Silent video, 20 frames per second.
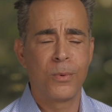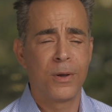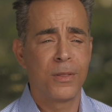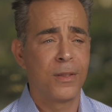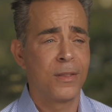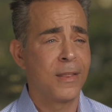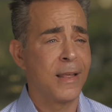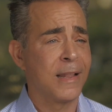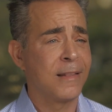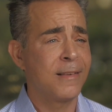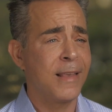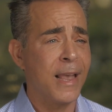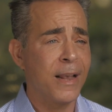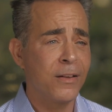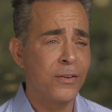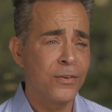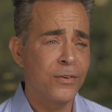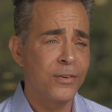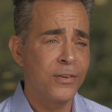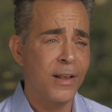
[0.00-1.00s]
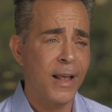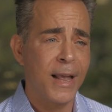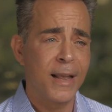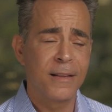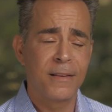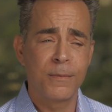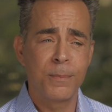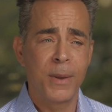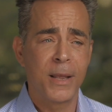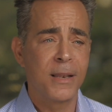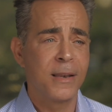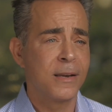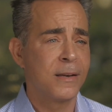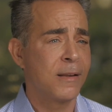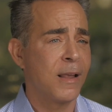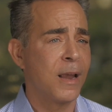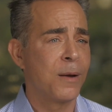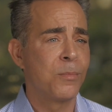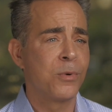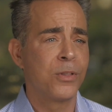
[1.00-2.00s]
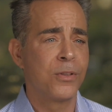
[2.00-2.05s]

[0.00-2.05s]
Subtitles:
whether that's exercise, spending time